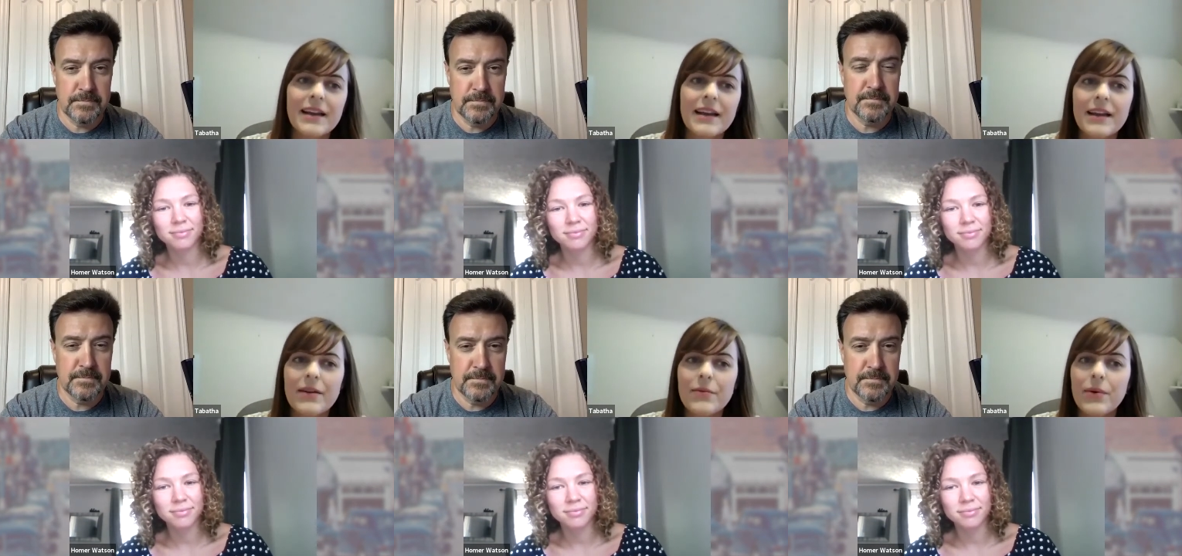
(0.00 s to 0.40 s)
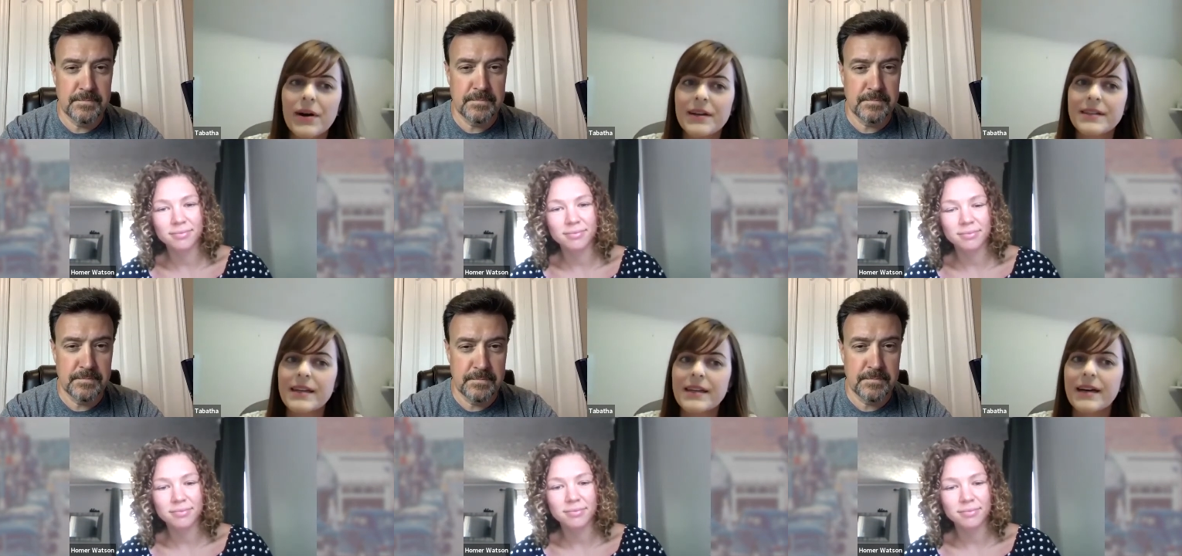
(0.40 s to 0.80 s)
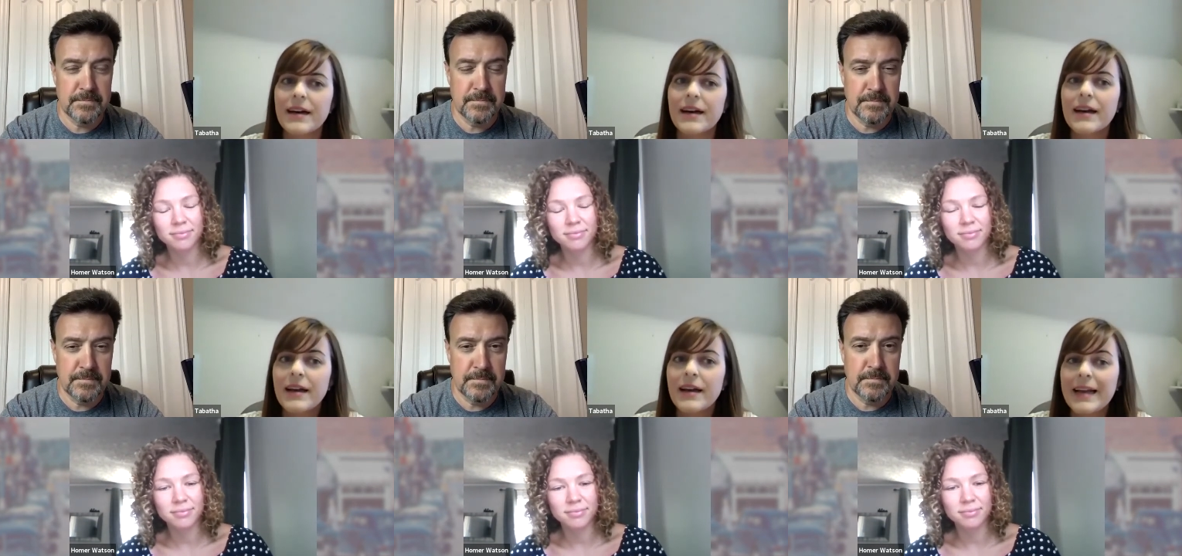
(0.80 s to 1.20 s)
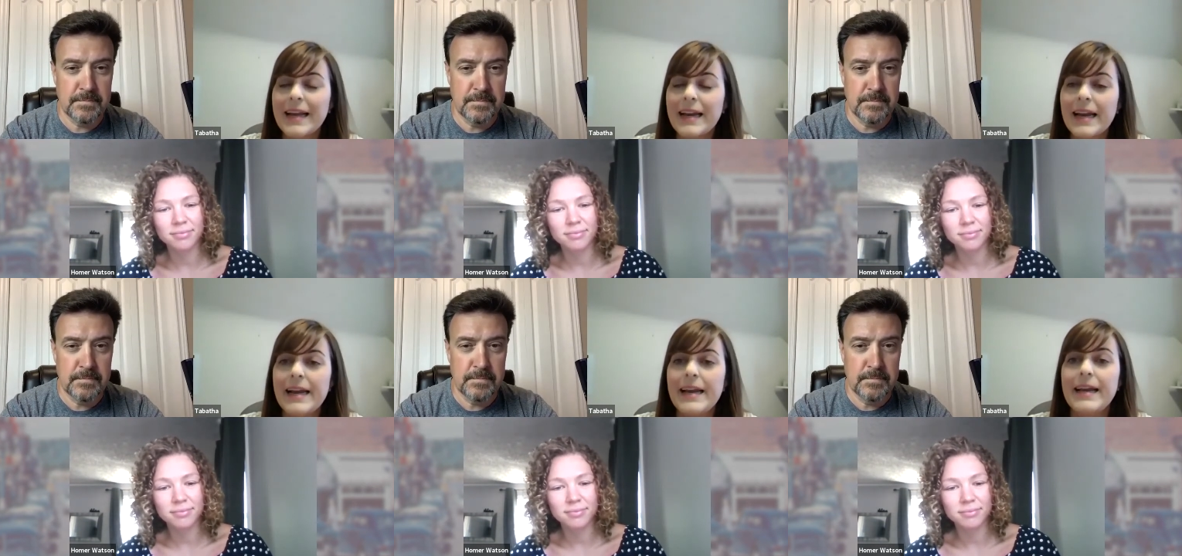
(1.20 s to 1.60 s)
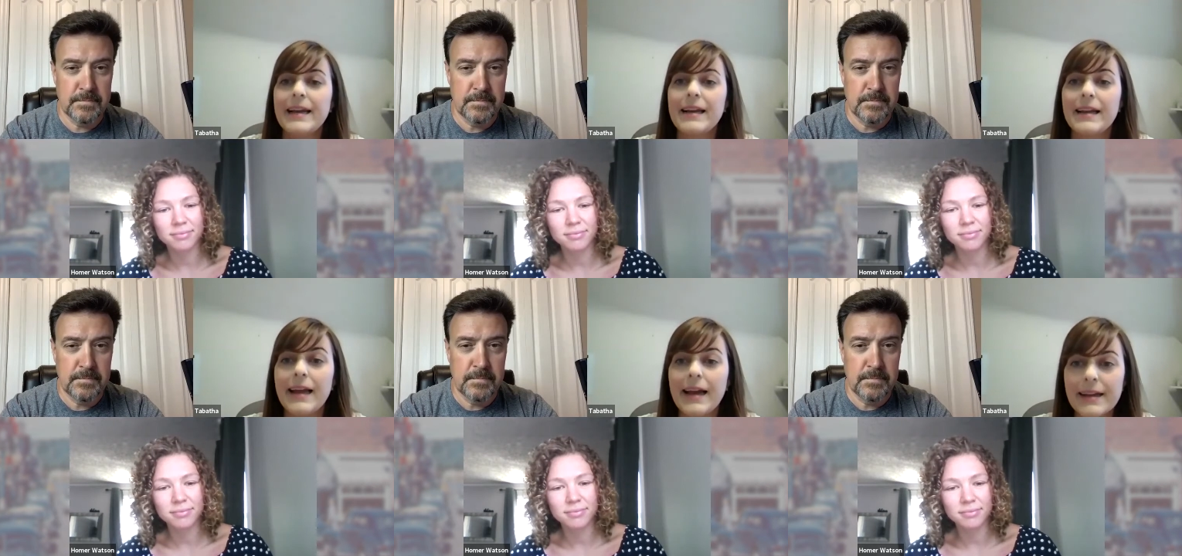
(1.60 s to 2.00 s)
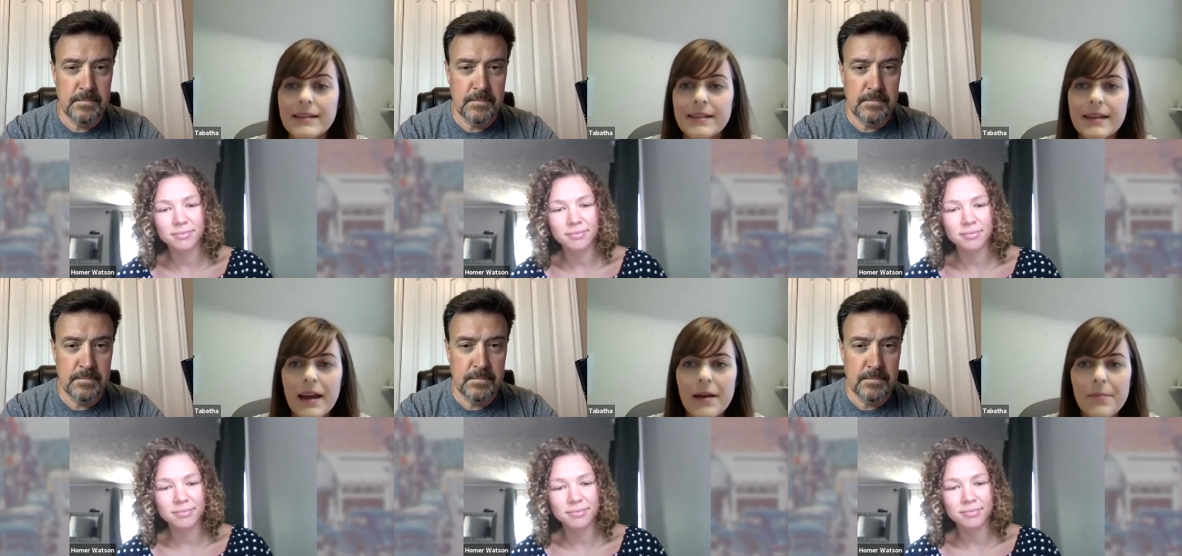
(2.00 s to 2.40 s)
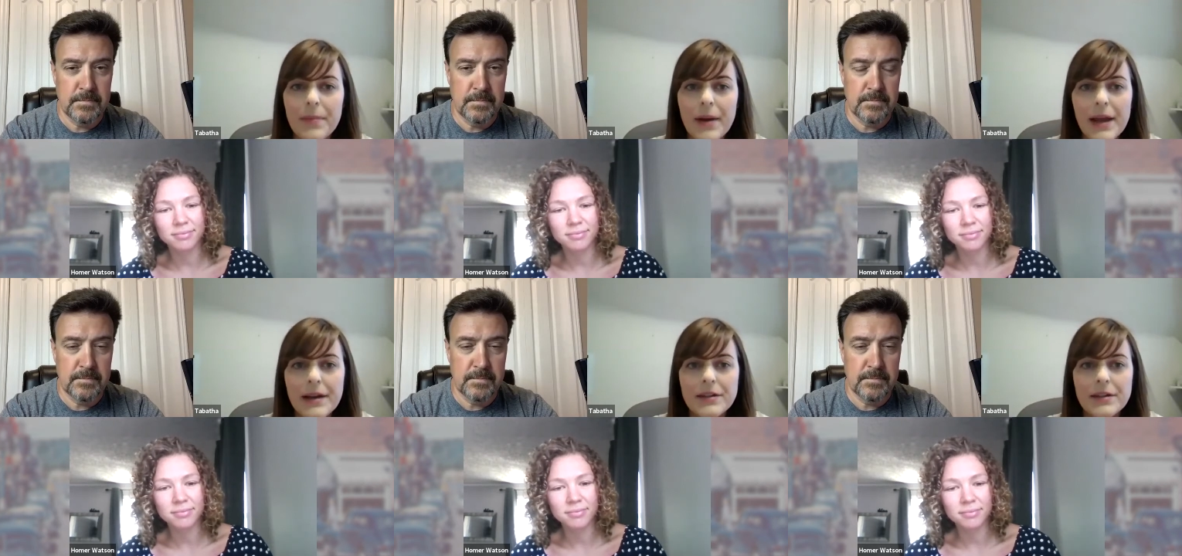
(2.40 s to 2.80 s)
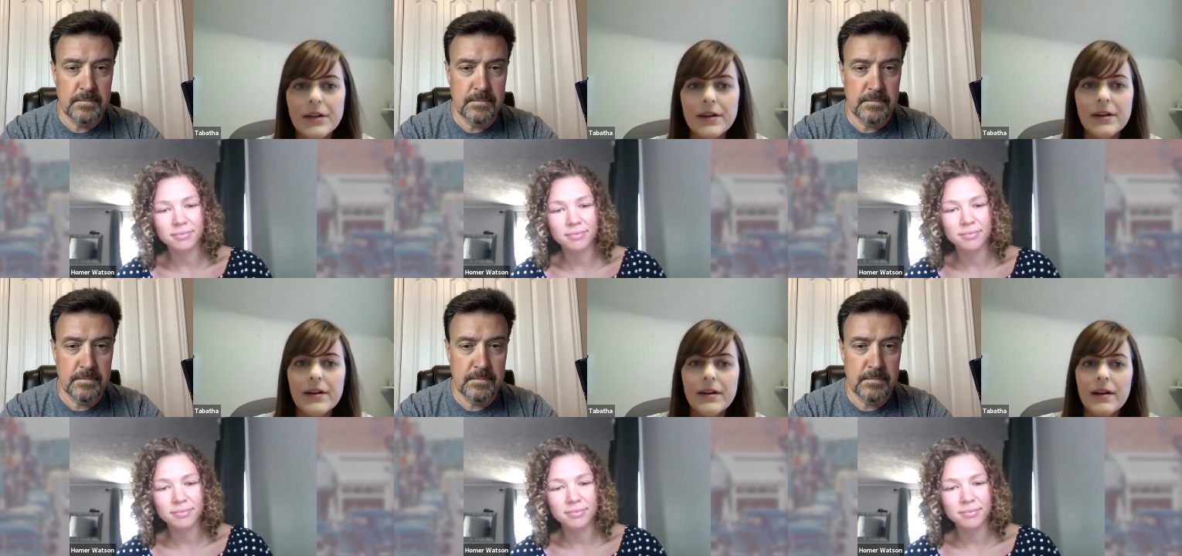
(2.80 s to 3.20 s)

Speaker 1: he was a Canadian landscape painter.